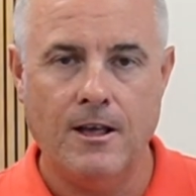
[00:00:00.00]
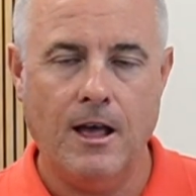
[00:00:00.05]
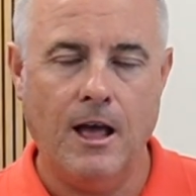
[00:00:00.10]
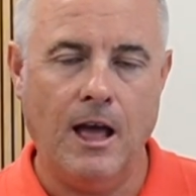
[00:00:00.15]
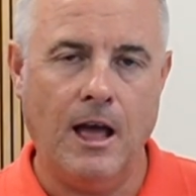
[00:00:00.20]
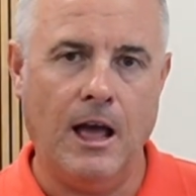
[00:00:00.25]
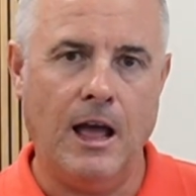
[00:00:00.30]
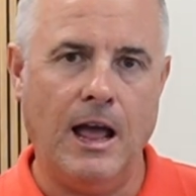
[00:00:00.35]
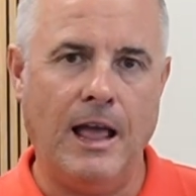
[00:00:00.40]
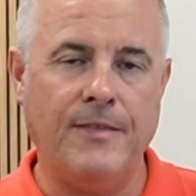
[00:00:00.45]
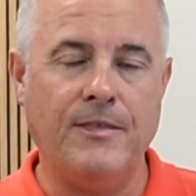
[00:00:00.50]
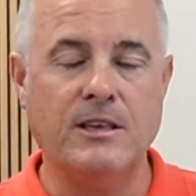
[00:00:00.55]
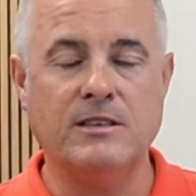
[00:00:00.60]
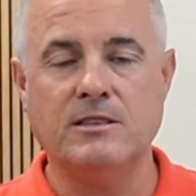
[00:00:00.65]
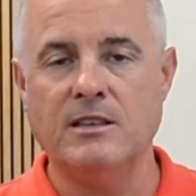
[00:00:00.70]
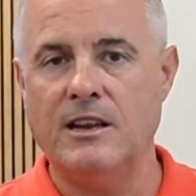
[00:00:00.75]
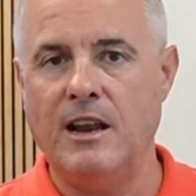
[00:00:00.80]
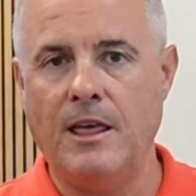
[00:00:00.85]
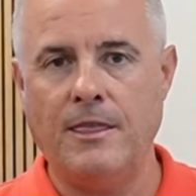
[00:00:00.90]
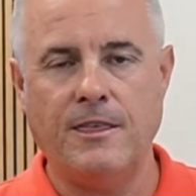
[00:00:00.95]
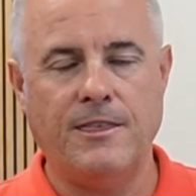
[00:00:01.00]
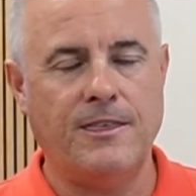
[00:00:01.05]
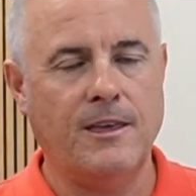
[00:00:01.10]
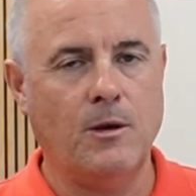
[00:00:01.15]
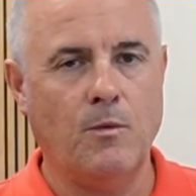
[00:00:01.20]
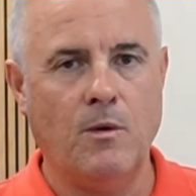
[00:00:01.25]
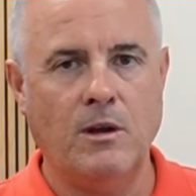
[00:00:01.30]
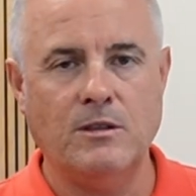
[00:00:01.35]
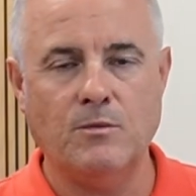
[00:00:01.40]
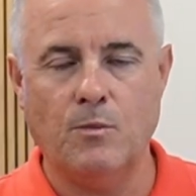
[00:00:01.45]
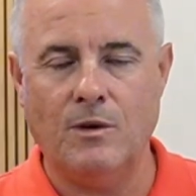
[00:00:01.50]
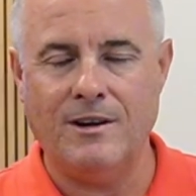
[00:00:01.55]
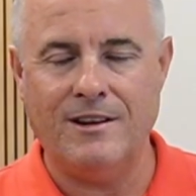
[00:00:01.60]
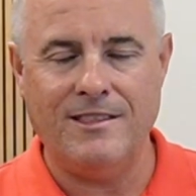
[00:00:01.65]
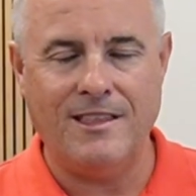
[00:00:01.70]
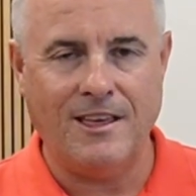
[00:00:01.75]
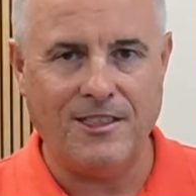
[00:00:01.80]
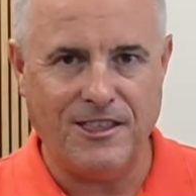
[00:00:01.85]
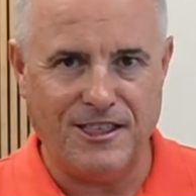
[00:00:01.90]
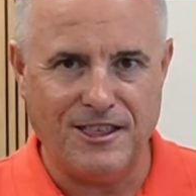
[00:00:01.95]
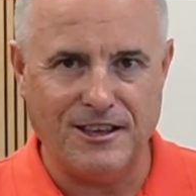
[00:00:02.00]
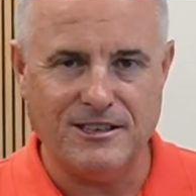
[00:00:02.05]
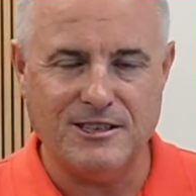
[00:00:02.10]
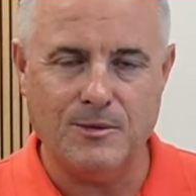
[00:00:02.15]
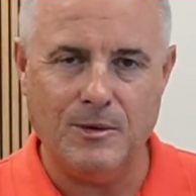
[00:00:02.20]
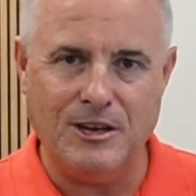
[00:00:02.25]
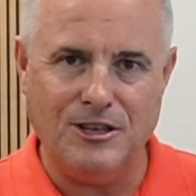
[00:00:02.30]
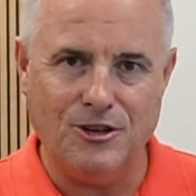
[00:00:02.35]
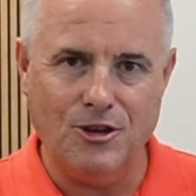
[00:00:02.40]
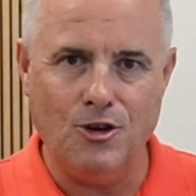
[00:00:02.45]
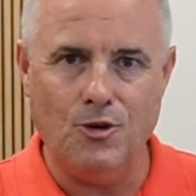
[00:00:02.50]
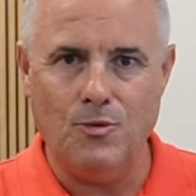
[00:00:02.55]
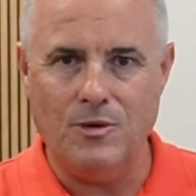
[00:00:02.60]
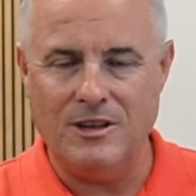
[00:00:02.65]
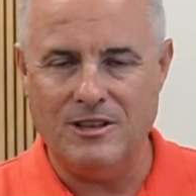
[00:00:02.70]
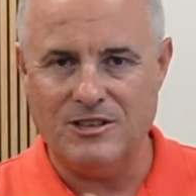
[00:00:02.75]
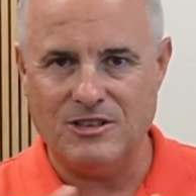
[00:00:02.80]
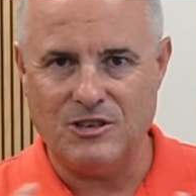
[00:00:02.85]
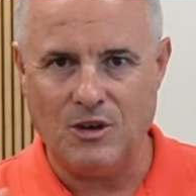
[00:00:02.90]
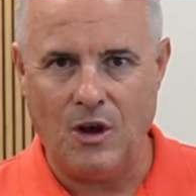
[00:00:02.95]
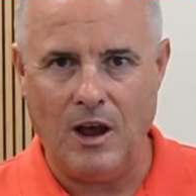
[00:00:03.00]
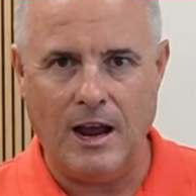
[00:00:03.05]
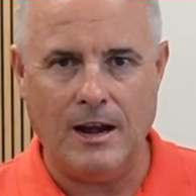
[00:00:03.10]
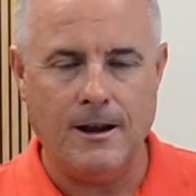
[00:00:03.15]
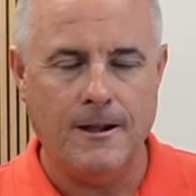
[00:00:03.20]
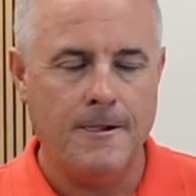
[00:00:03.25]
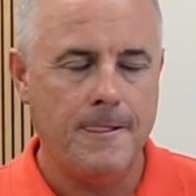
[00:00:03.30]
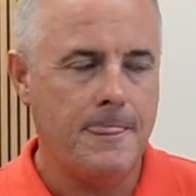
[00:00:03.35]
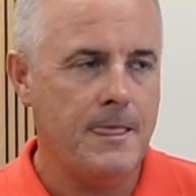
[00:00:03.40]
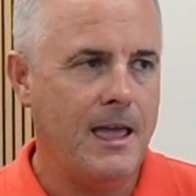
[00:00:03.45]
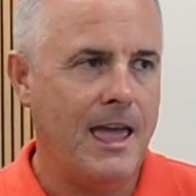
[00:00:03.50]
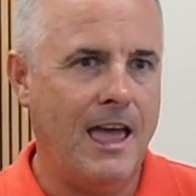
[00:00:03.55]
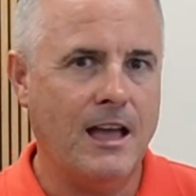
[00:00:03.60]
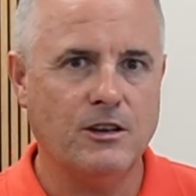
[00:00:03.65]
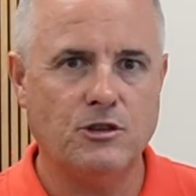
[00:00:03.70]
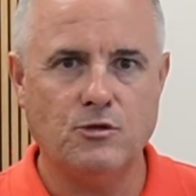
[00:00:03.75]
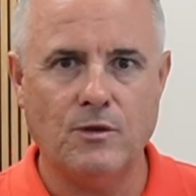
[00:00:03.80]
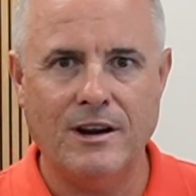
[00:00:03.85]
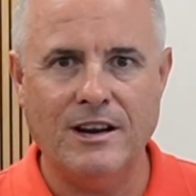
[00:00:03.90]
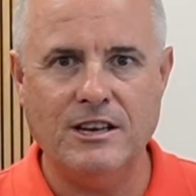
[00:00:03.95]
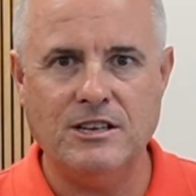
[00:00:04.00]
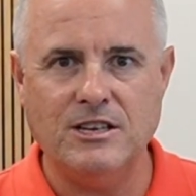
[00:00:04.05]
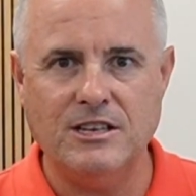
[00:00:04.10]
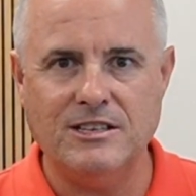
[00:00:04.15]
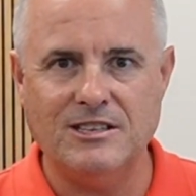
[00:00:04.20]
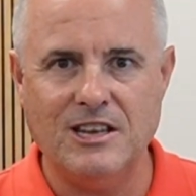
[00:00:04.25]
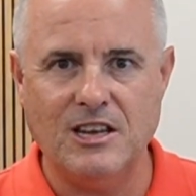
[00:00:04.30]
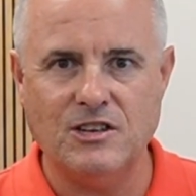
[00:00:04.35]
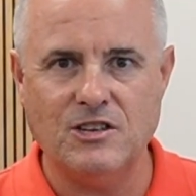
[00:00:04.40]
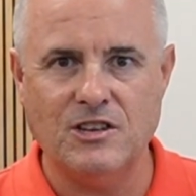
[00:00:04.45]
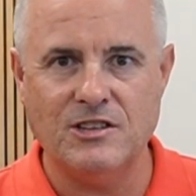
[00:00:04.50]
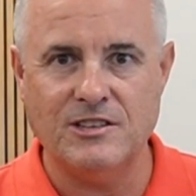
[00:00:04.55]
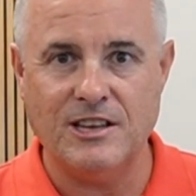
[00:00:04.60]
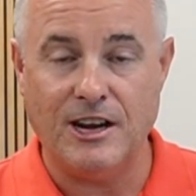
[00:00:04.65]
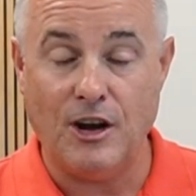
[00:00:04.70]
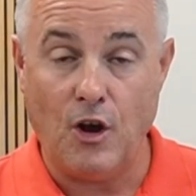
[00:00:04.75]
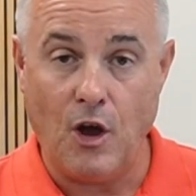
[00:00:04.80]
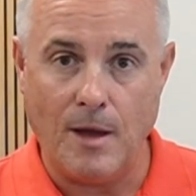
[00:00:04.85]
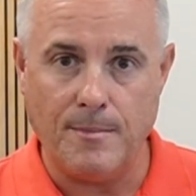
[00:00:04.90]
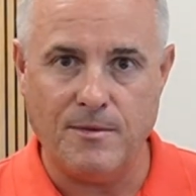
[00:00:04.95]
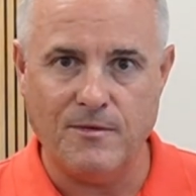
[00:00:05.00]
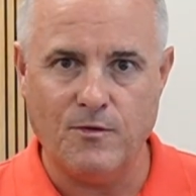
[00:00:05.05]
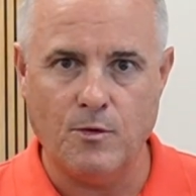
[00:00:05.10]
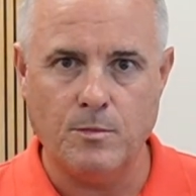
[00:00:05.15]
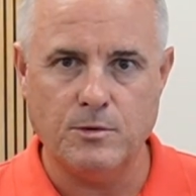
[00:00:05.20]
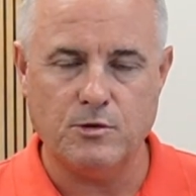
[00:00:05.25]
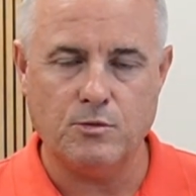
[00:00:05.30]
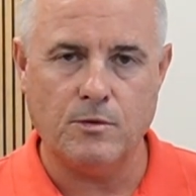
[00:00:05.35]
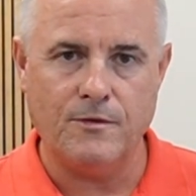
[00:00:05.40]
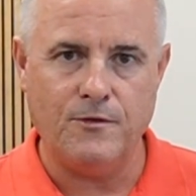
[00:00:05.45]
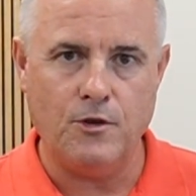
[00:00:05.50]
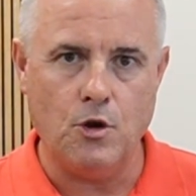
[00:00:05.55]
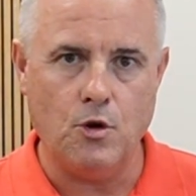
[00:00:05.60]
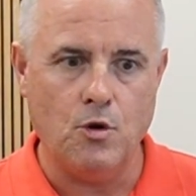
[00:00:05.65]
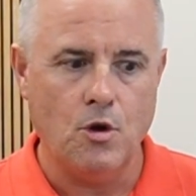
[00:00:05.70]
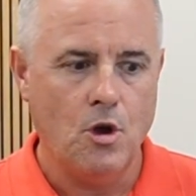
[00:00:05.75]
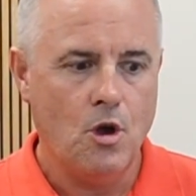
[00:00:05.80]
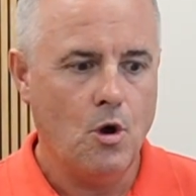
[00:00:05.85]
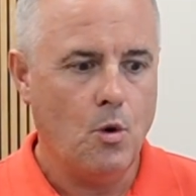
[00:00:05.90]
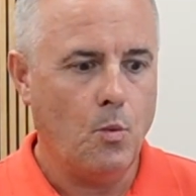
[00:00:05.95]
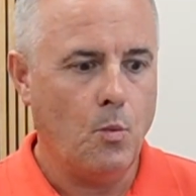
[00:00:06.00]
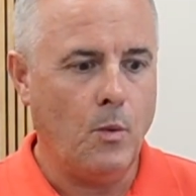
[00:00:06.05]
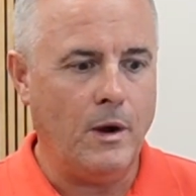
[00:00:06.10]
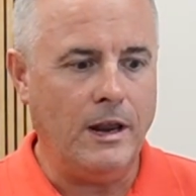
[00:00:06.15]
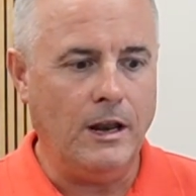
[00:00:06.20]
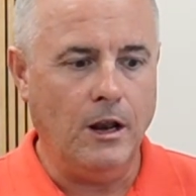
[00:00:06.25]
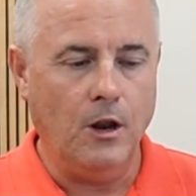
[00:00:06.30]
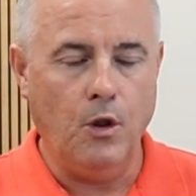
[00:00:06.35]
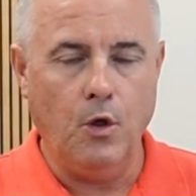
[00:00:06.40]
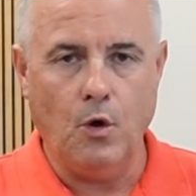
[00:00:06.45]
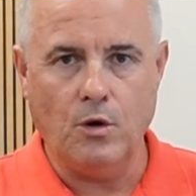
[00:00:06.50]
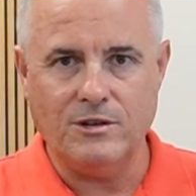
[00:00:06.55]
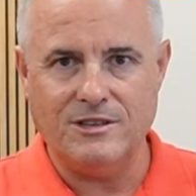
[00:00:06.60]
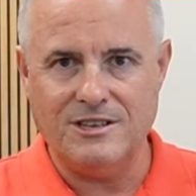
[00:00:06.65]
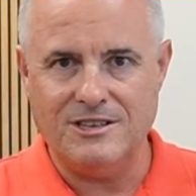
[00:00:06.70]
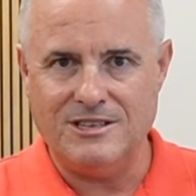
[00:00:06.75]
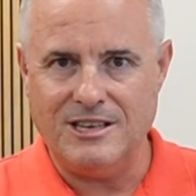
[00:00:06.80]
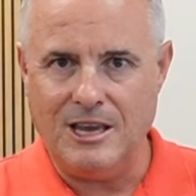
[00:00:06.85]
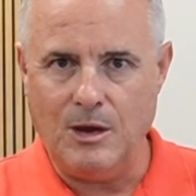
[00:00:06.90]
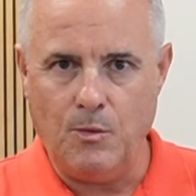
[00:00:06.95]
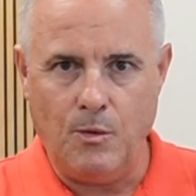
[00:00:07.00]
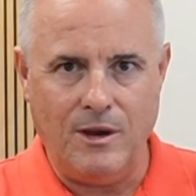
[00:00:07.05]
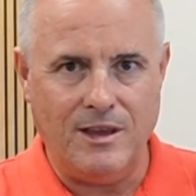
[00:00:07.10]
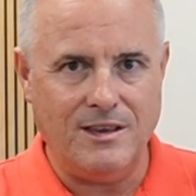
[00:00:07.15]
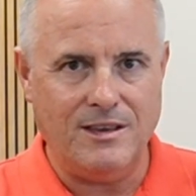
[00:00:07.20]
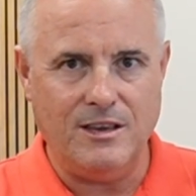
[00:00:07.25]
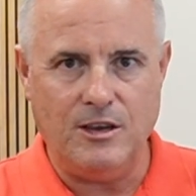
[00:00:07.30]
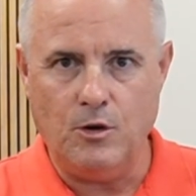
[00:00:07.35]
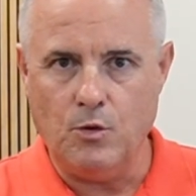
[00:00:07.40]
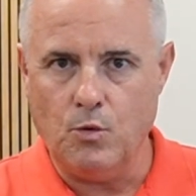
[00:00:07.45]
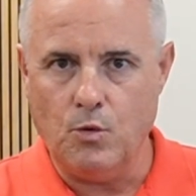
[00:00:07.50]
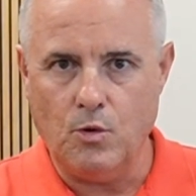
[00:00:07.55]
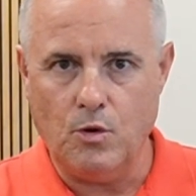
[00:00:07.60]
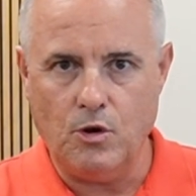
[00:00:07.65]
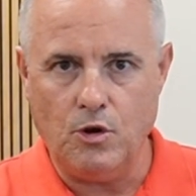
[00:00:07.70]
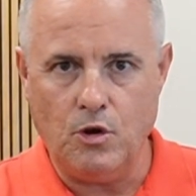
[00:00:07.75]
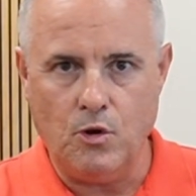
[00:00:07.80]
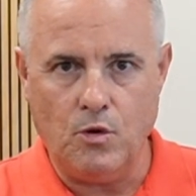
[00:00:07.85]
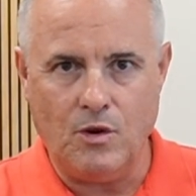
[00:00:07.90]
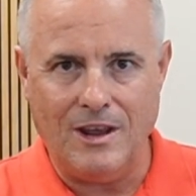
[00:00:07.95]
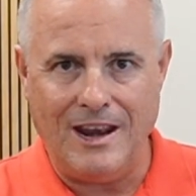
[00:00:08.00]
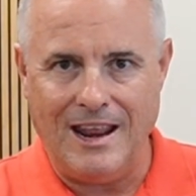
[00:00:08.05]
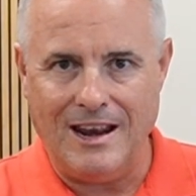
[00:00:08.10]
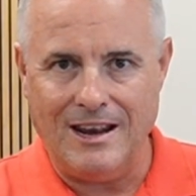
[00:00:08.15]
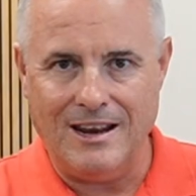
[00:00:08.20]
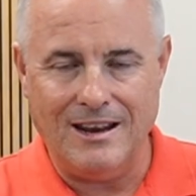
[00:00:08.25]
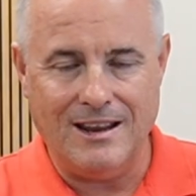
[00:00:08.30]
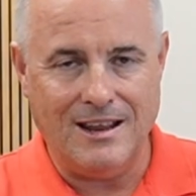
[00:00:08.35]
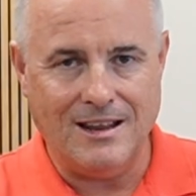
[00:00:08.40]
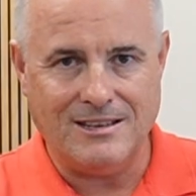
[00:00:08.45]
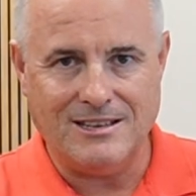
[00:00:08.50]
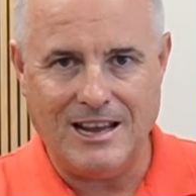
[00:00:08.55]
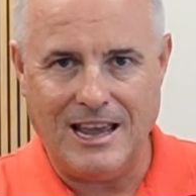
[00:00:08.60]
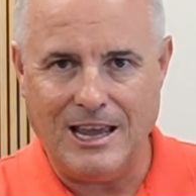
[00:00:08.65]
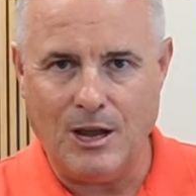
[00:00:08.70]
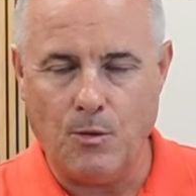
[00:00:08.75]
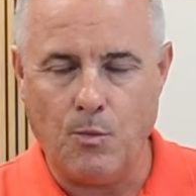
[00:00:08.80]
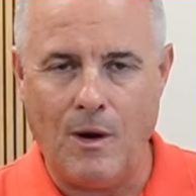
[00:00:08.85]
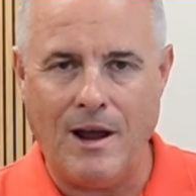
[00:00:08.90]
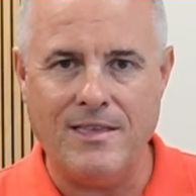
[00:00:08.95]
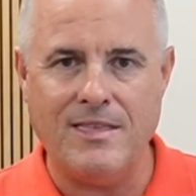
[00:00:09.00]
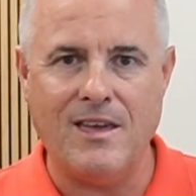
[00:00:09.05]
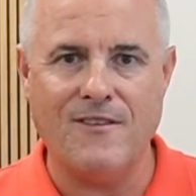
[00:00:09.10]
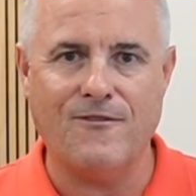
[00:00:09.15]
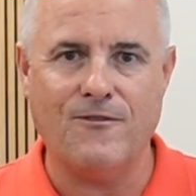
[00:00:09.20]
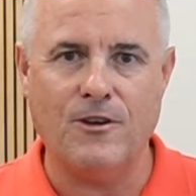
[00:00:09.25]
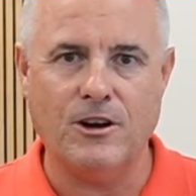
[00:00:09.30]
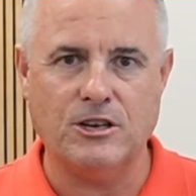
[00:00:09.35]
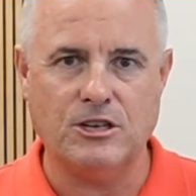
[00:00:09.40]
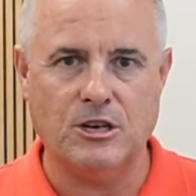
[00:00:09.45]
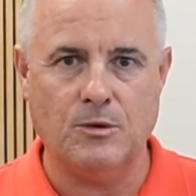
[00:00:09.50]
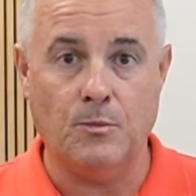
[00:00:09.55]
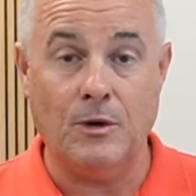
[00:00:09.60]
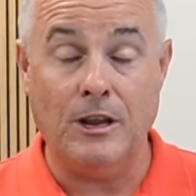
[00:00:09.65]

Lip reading: And that's another thing. One of the other things that we do inside our strategy sessions and our high performance review, we look to see where you can take away that friction.